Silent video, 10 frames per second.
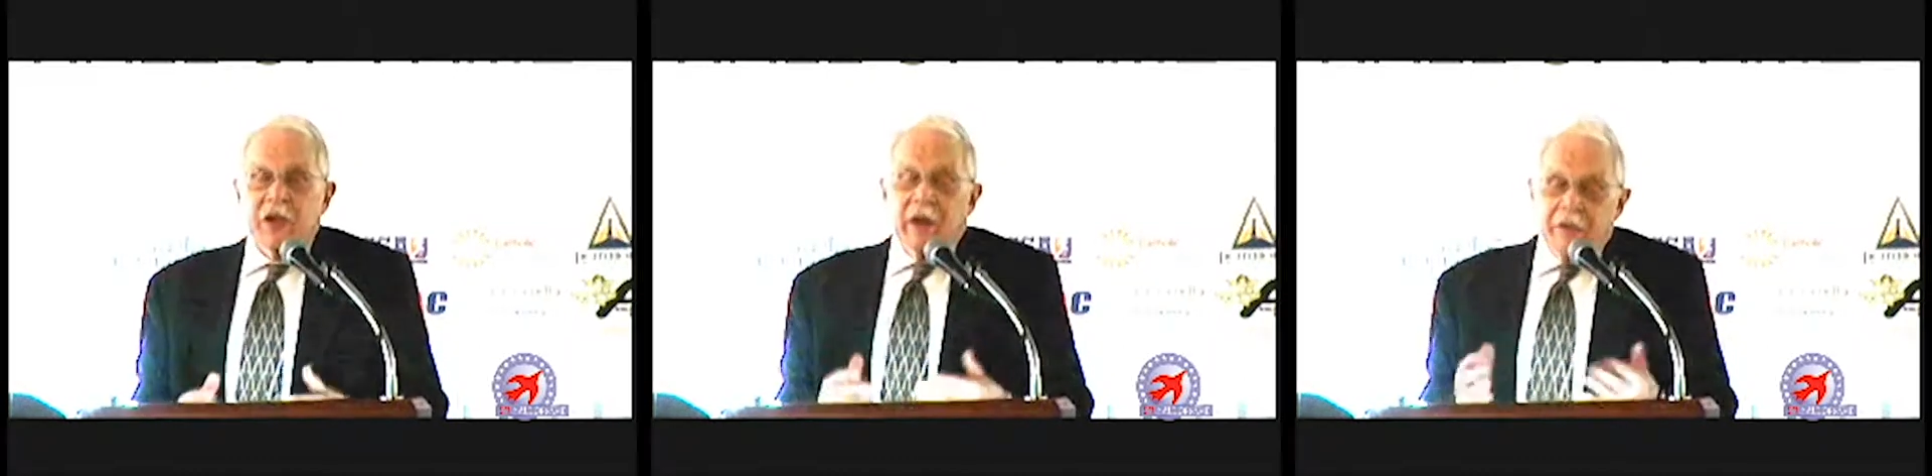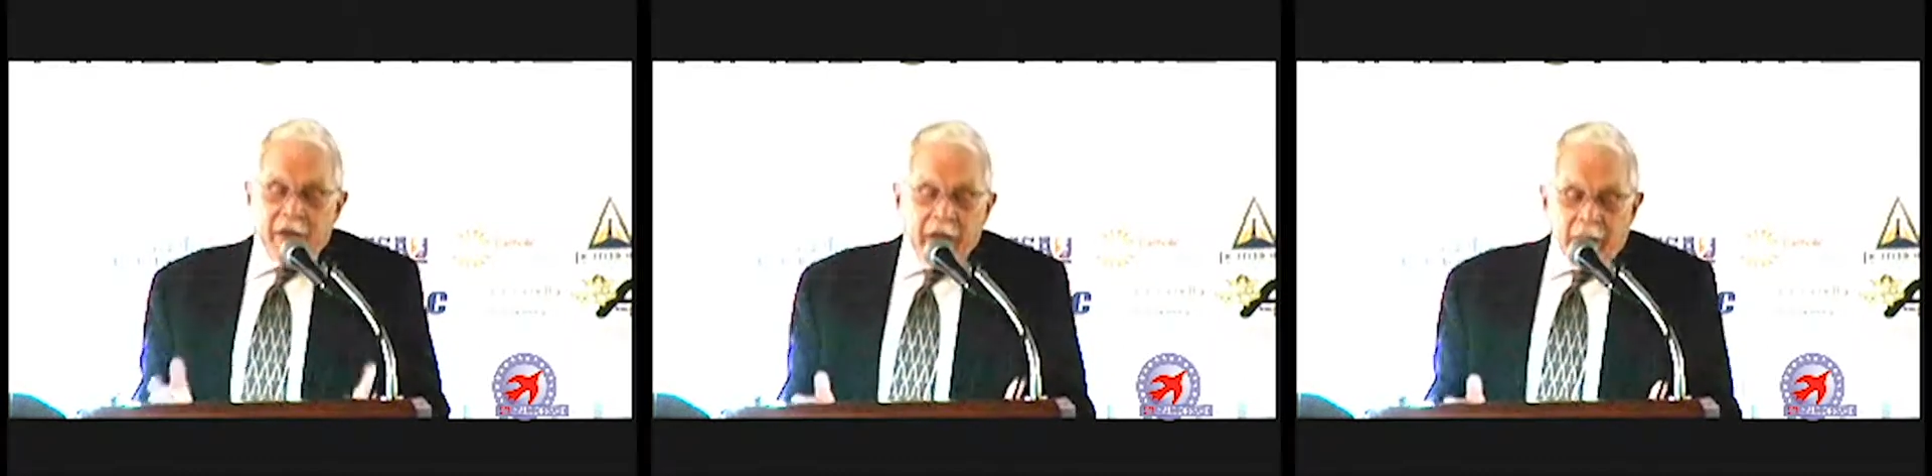I
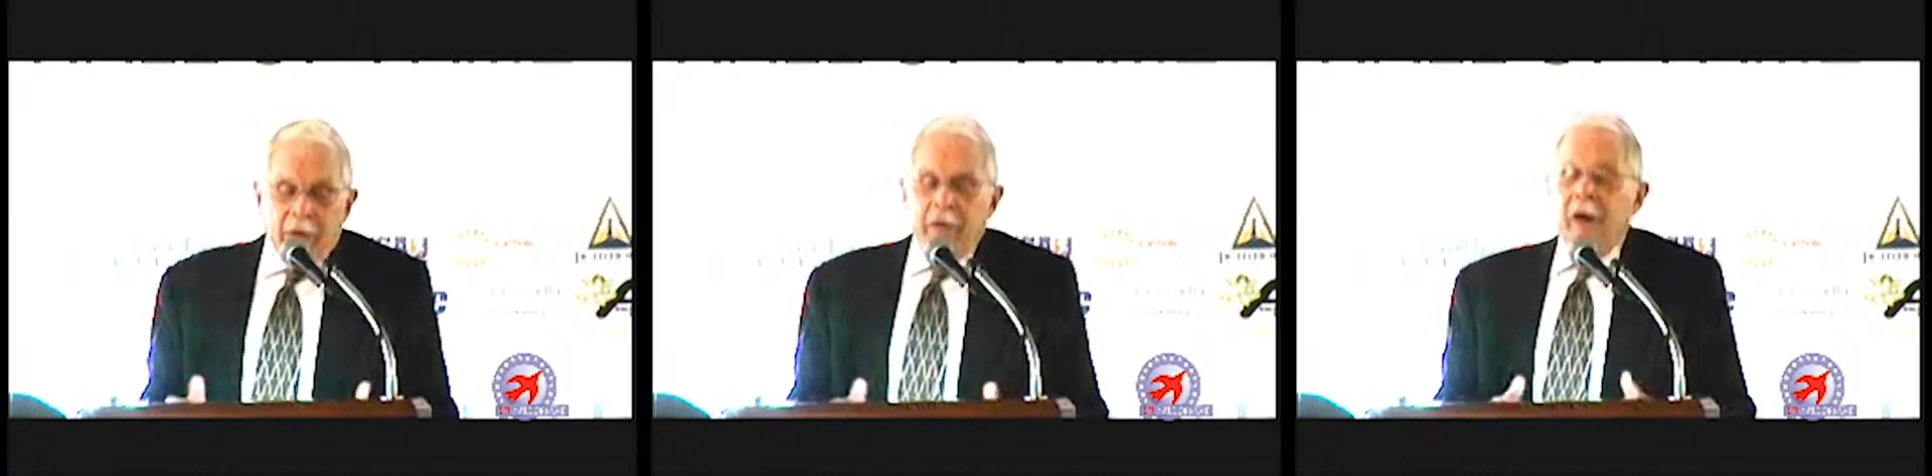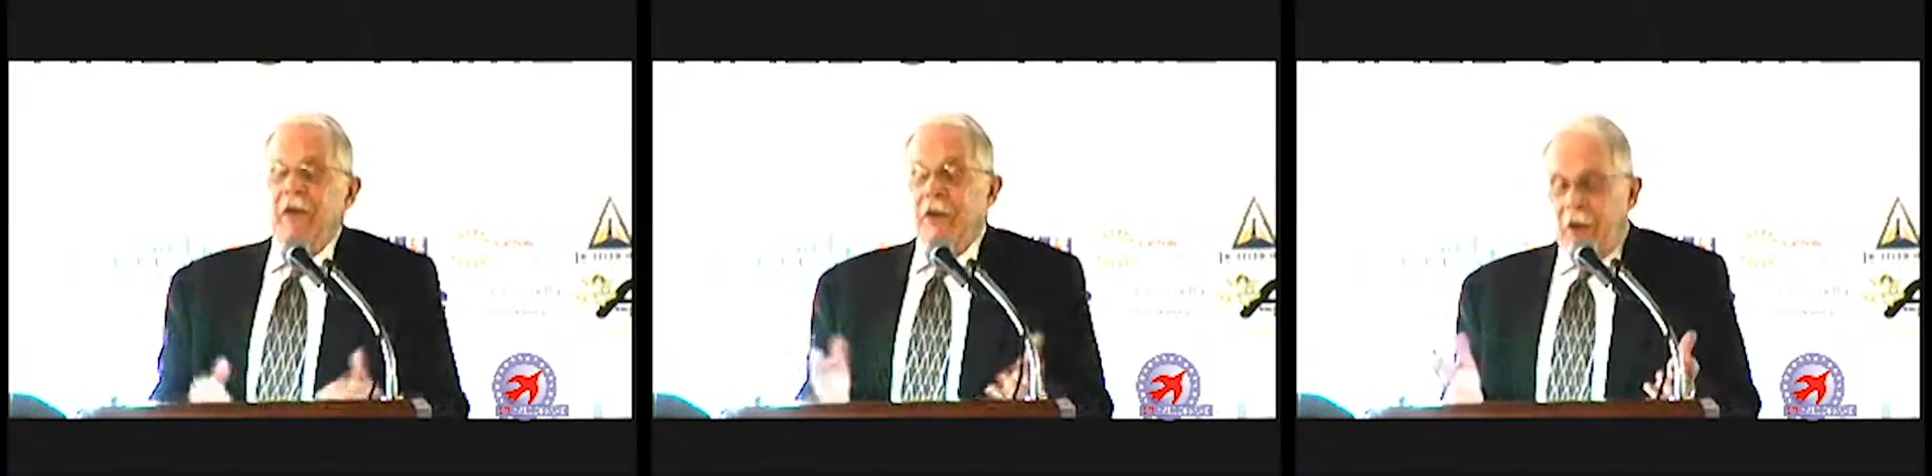fail.
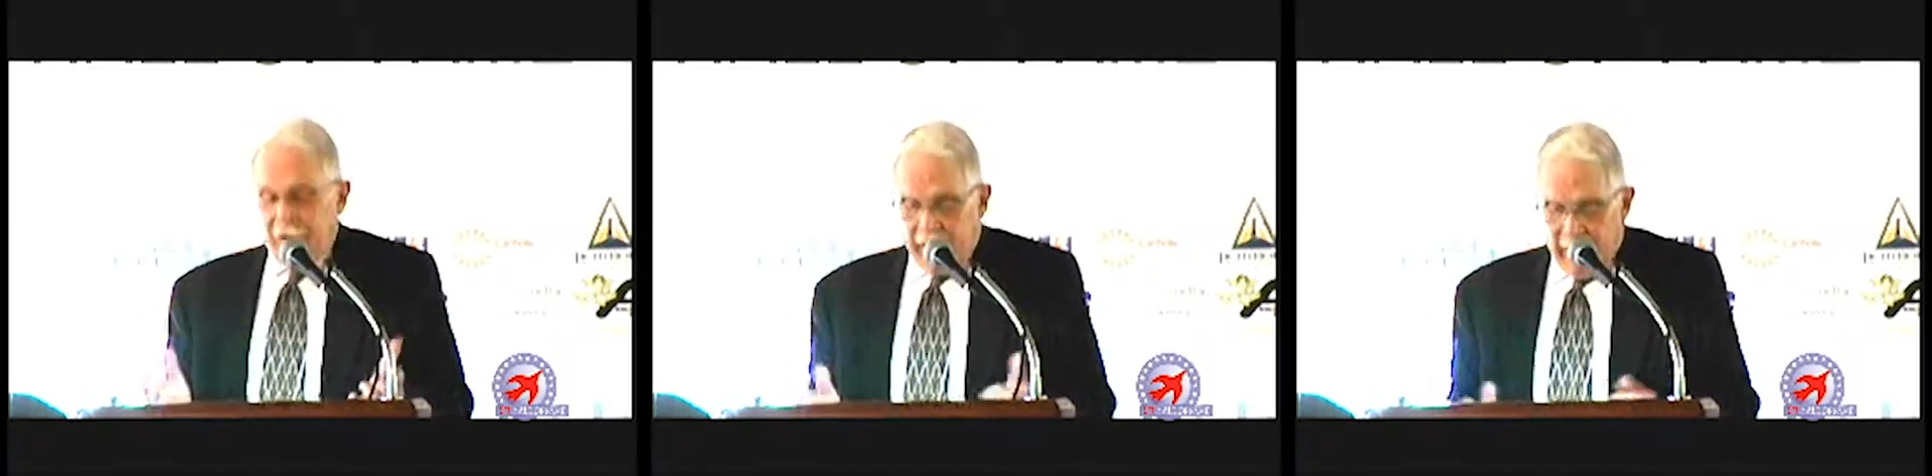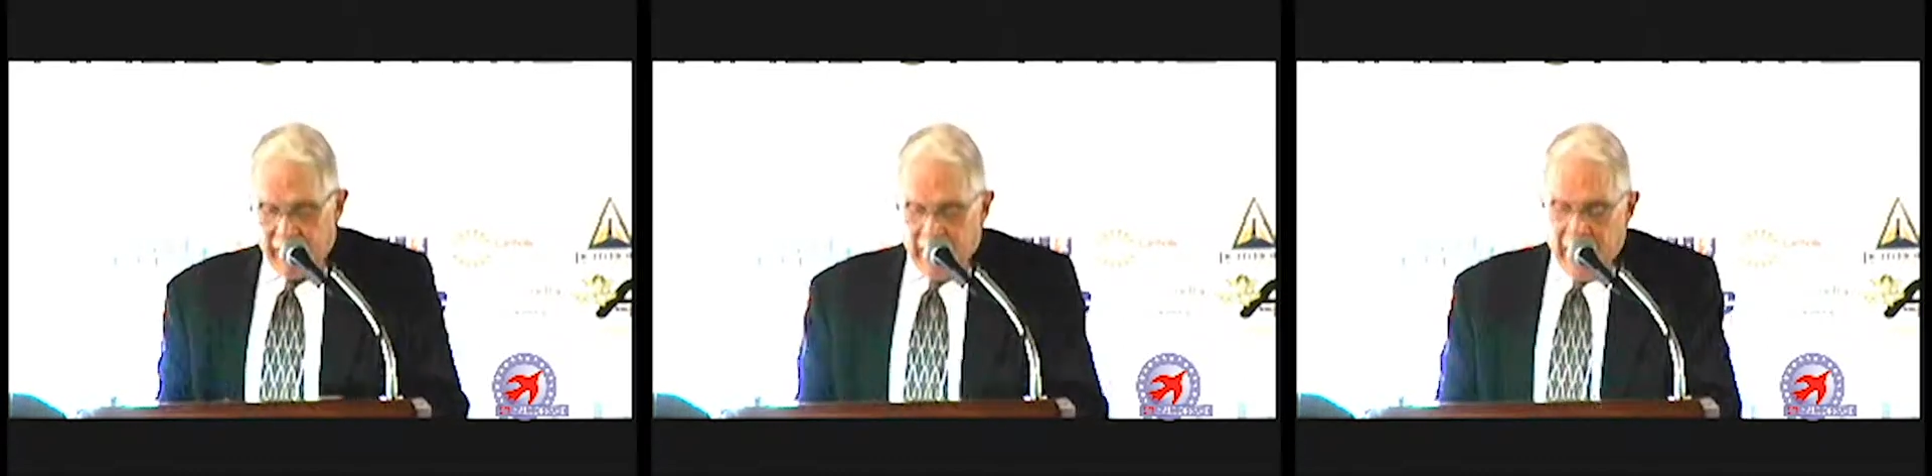I fall down.